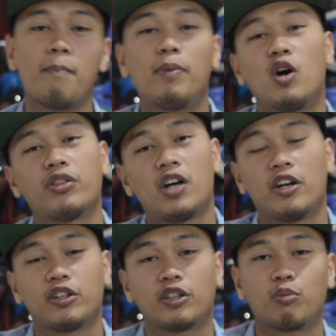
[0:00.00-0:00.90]
both
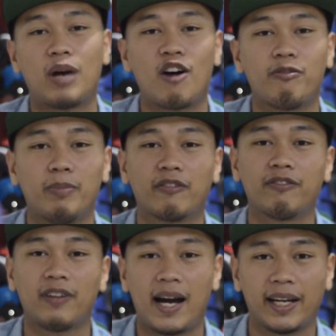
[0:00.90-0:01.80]
under Ralph
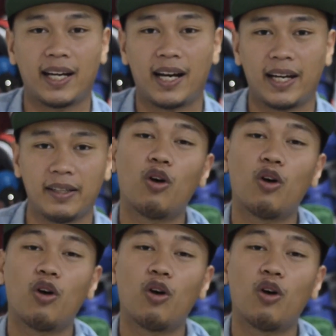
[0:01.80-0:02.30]
McFly Guy.